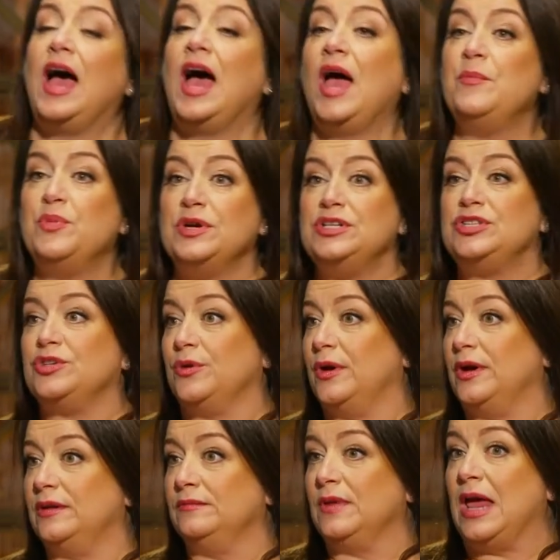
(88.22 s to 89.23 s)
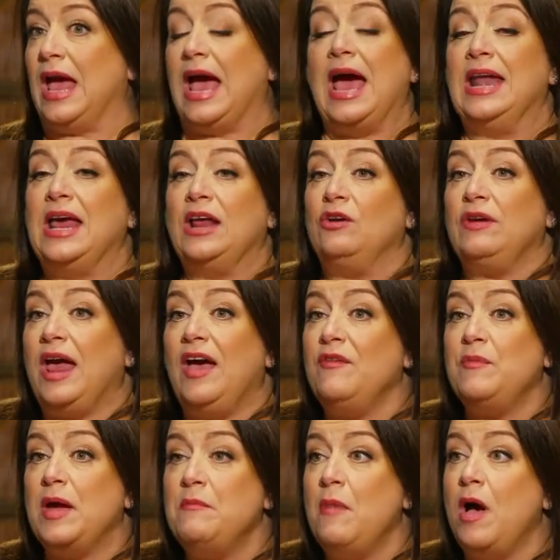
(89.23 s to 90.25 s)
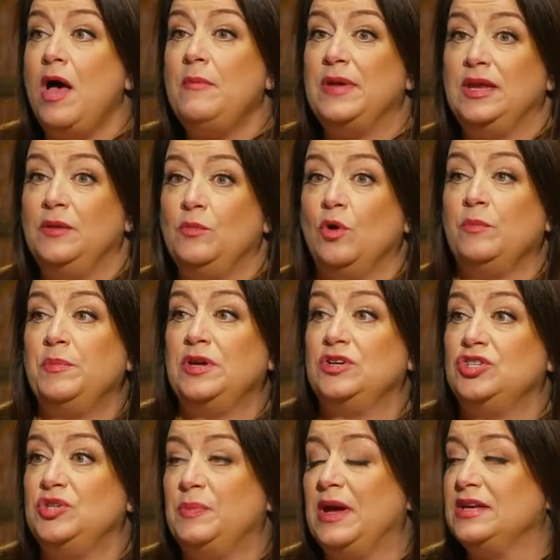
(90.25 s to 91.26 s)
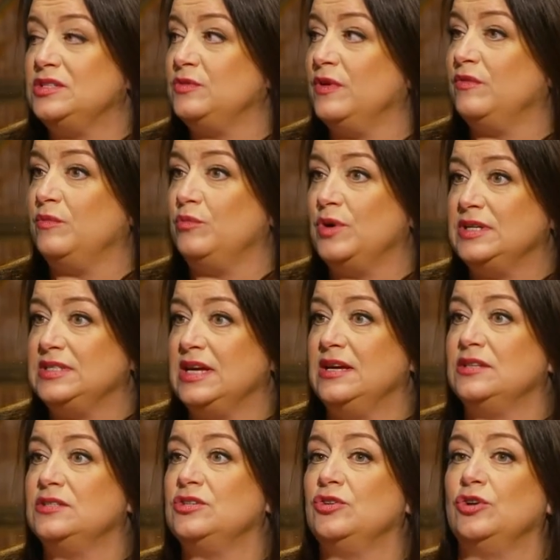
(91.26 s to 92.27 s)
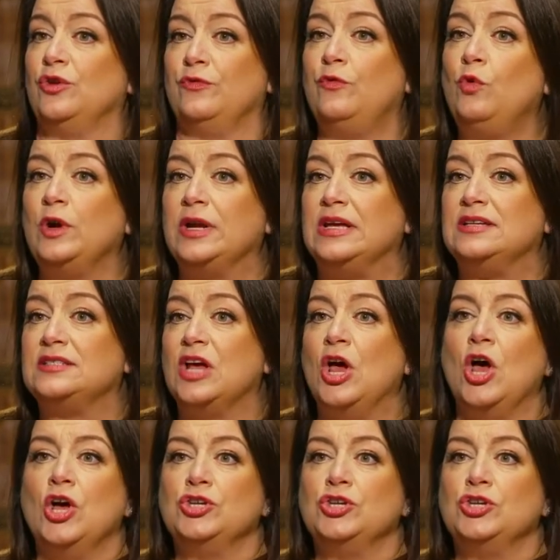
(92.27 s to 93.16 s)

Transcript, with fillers: I breezed through it. And I don't have my mom anymore because she passed away from breast cancer in her 40s.